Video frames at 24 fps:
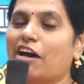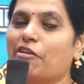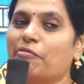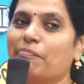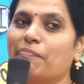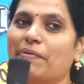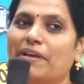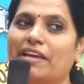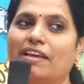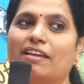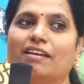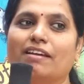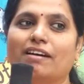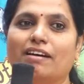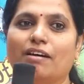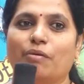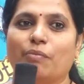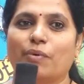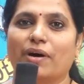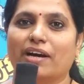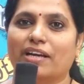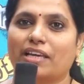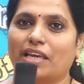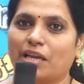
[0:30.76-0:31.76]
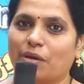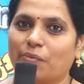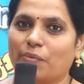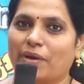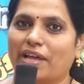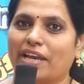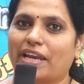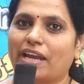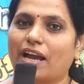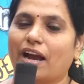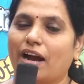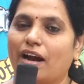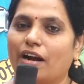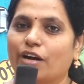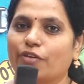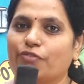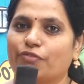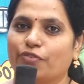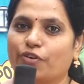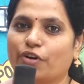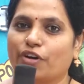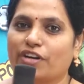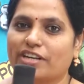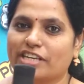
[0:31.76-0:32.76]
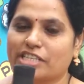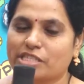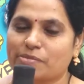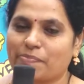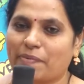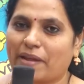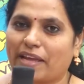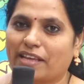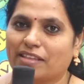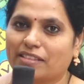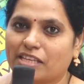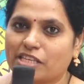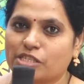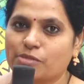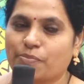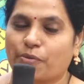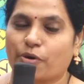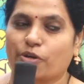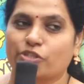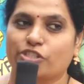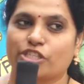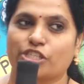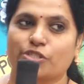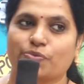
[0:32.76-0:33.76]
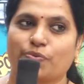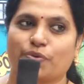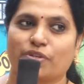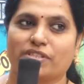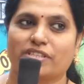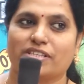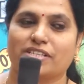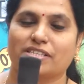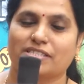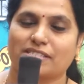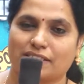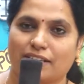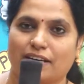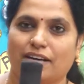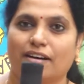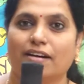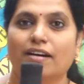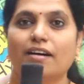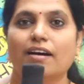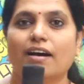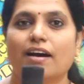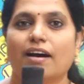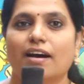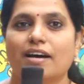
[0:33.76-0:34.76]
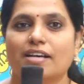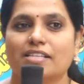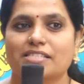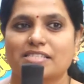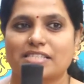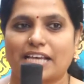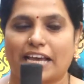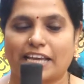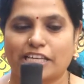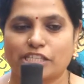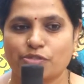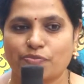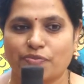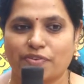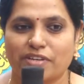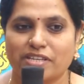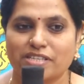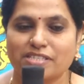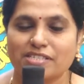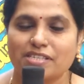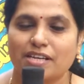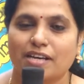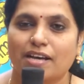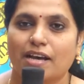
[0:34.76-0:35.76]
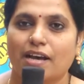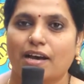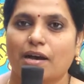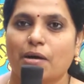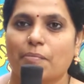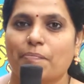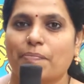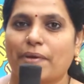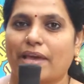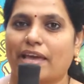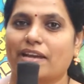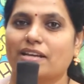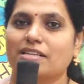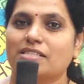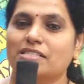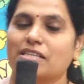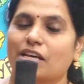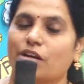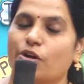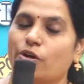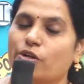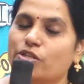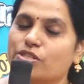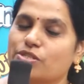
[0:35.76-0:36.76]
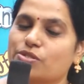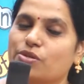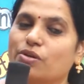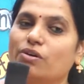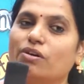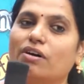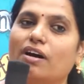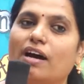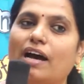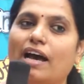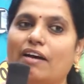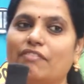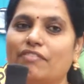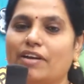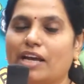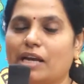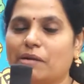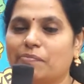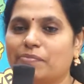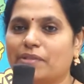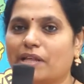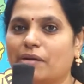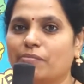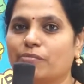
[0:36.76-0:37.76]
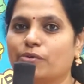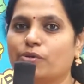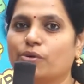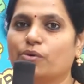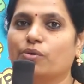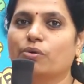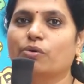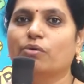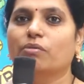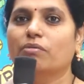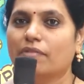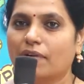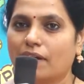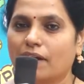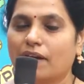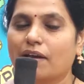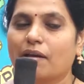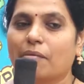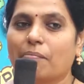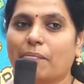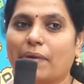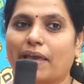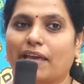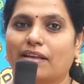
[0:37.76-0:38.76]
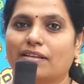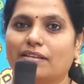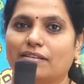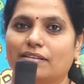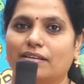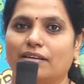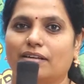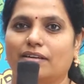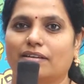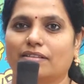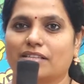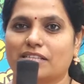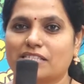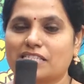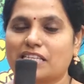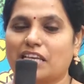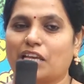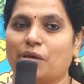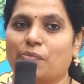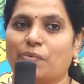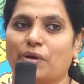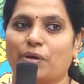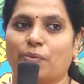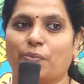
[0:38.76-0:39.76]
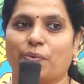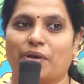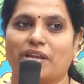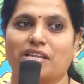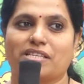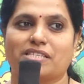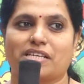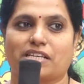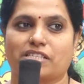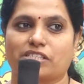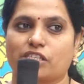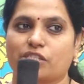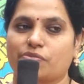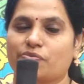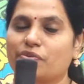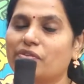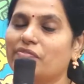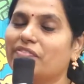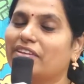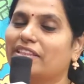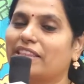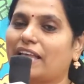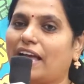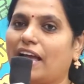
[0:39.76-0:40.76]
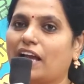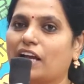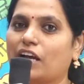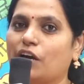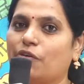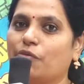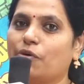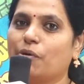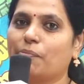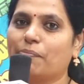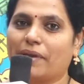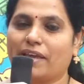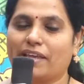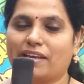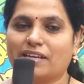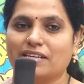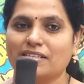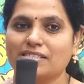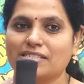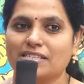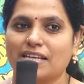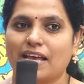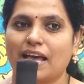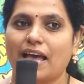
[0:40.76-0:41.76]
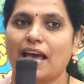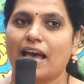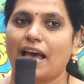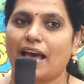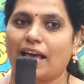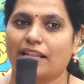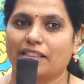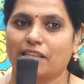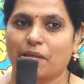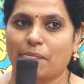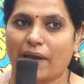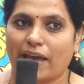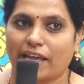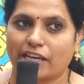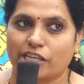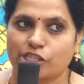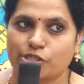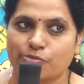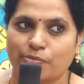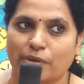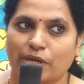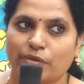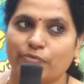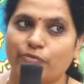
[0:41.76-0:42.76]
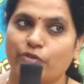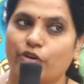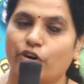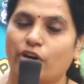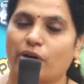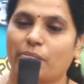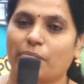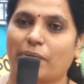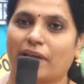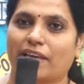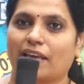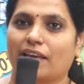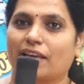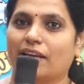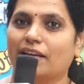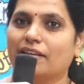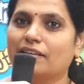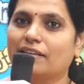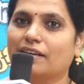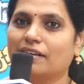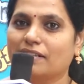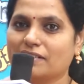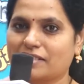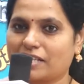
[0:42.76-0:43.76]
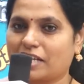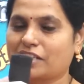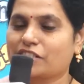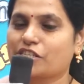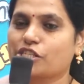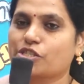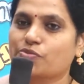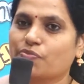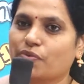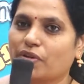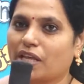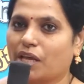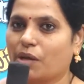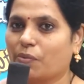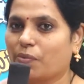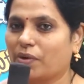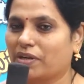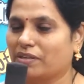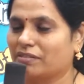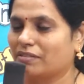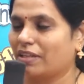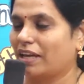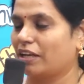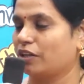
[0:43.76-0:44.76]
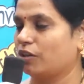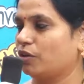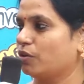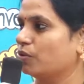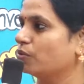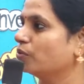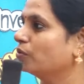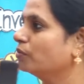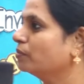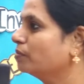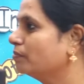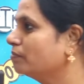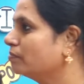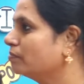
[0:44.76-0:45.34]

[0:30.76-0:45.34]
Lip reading: have been working very hard for displaying these projects for this Science Fest. Parents are also have helped them to make this event very successful. We thank our parents and the management for making it a successful event. Thank you.